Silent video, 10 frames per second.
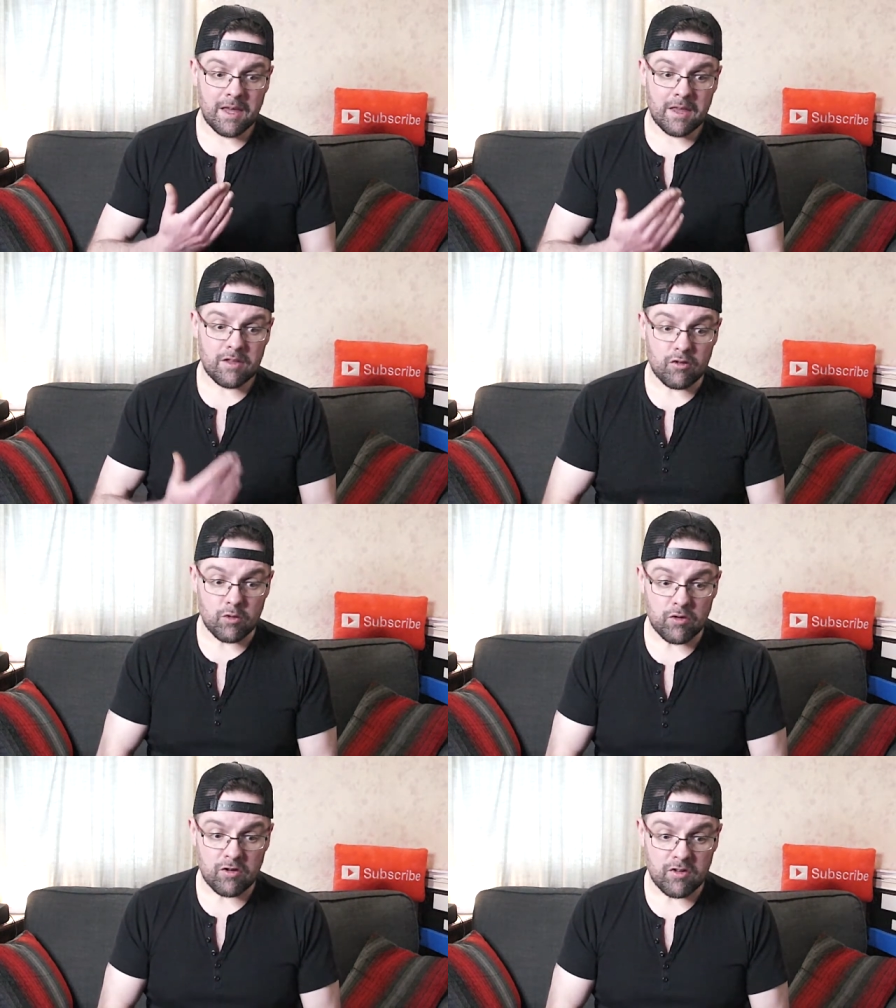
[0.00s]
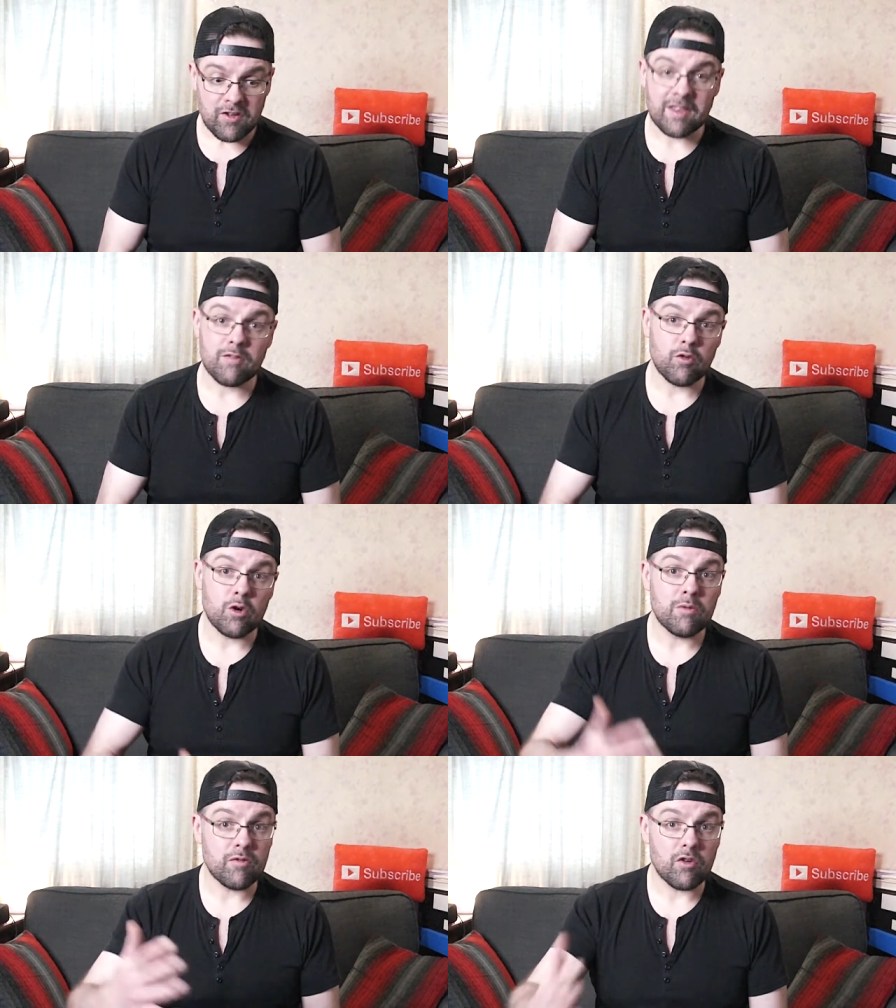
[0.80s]
the sorceress in the
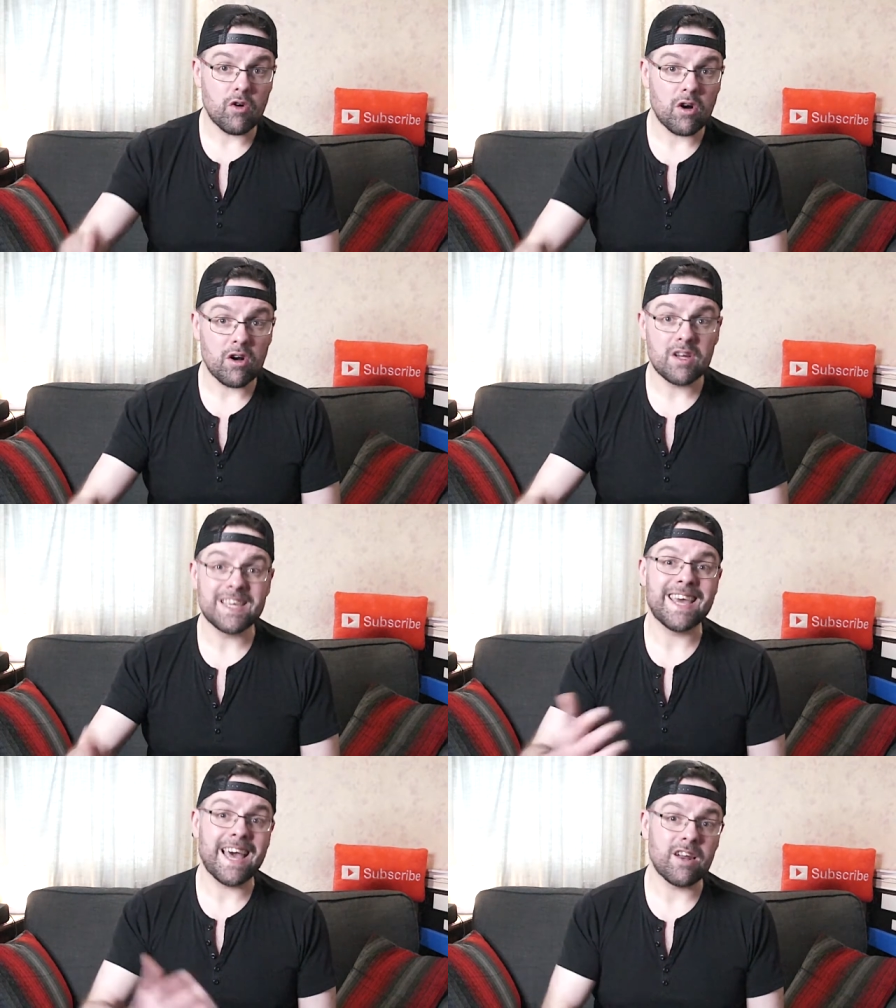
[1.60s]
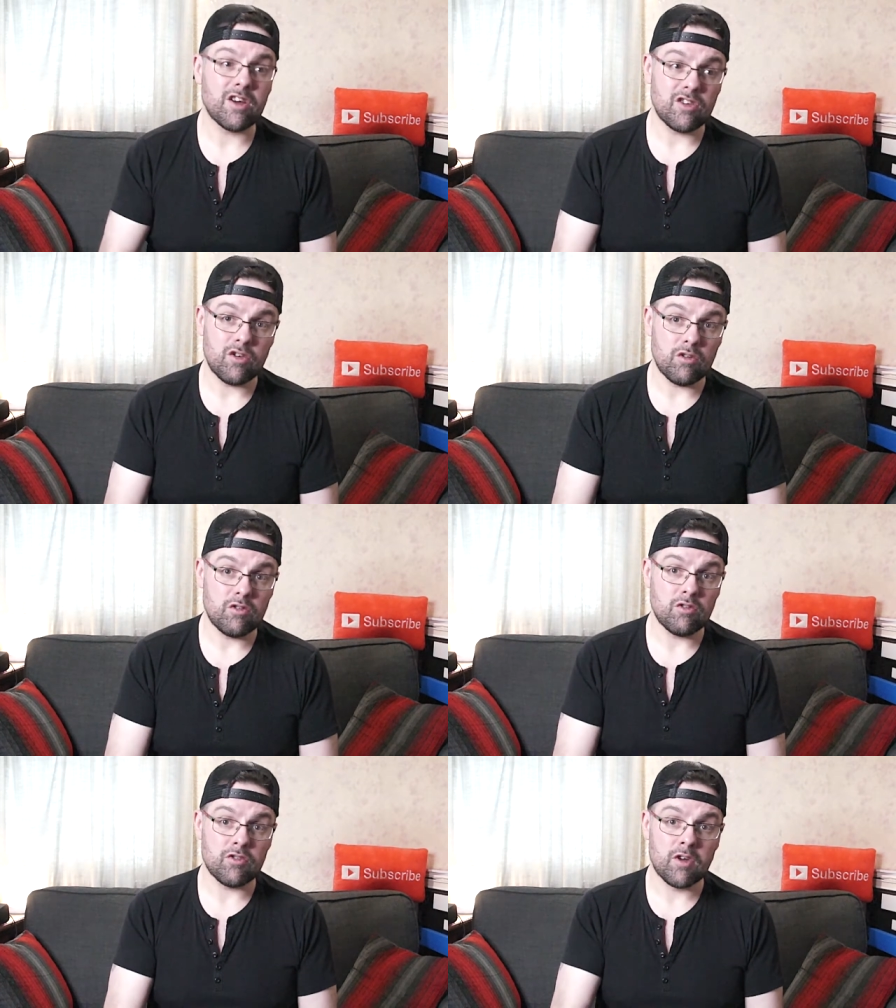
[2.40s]
form of Zor cannot
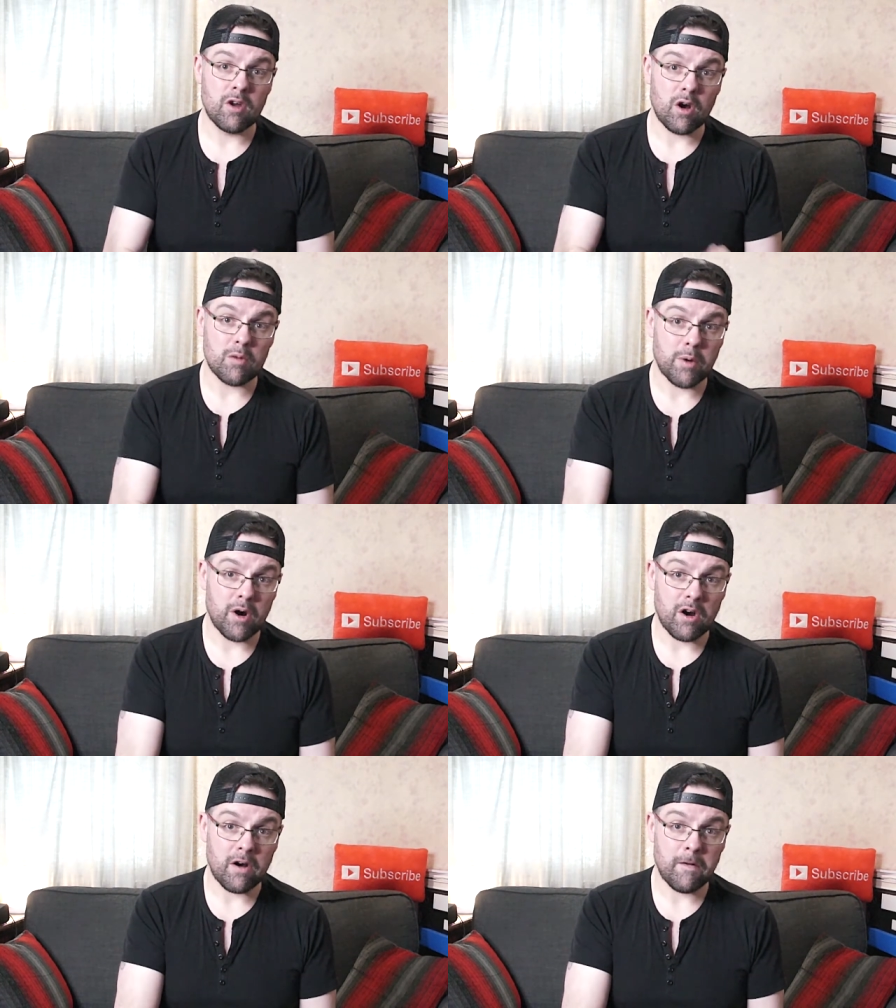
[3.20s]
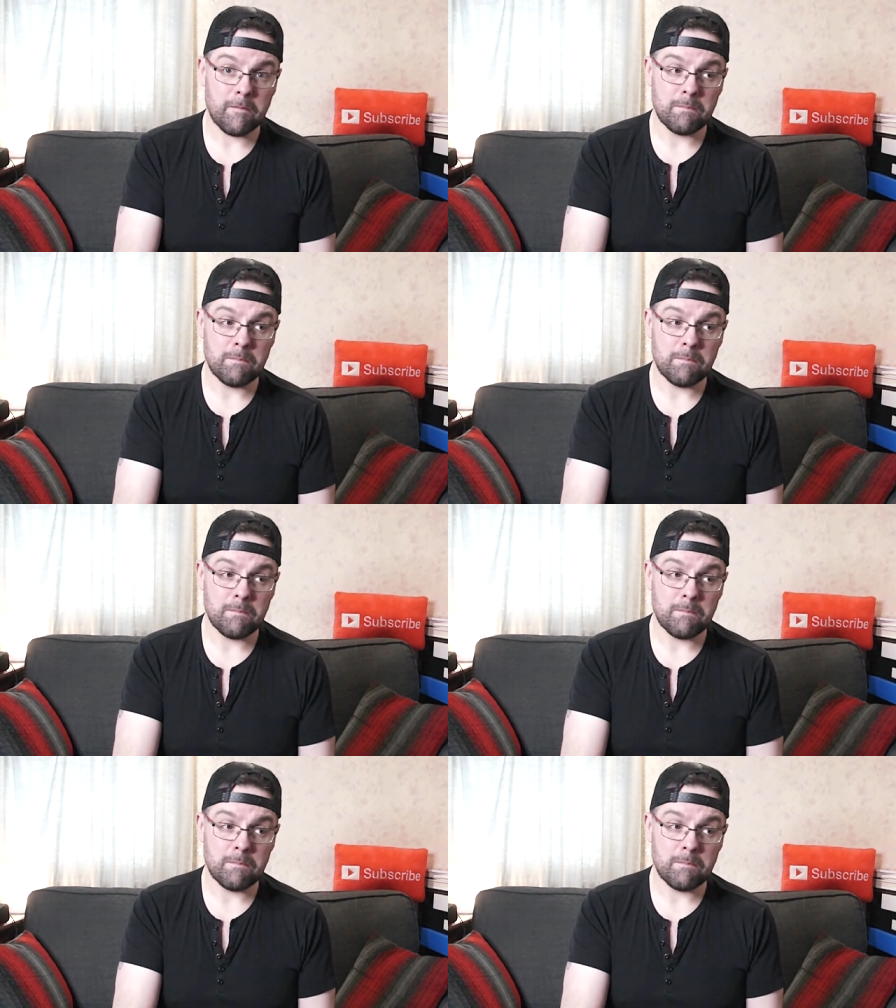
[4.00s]
use her power.